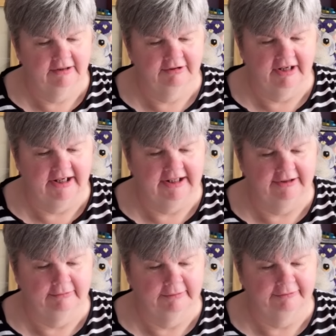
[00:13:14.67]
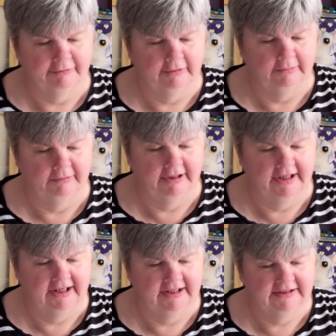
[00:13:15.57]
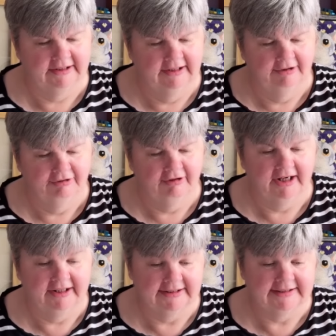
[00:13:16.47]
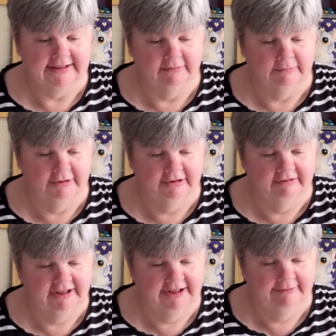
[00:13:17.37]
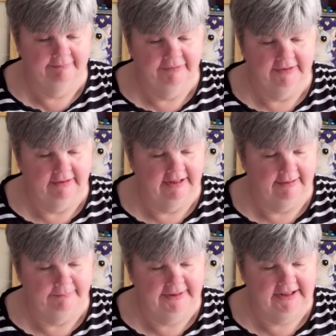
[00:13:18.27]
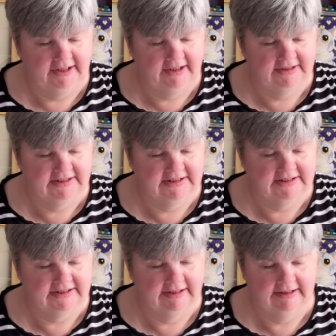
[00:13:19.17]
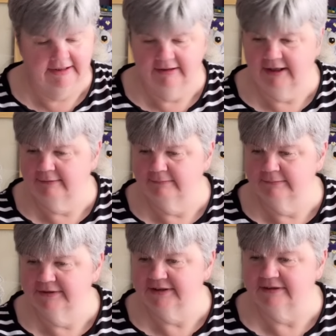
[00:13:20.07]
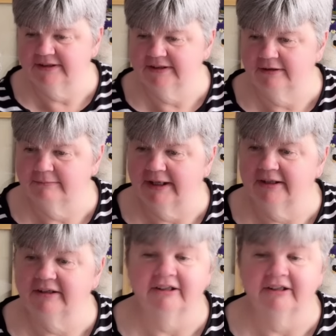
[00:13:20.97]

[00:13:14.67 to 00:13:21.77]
Kreinik number 4 braid, Kreinik silk moire, and then beads. Yeah, so it's not bad, and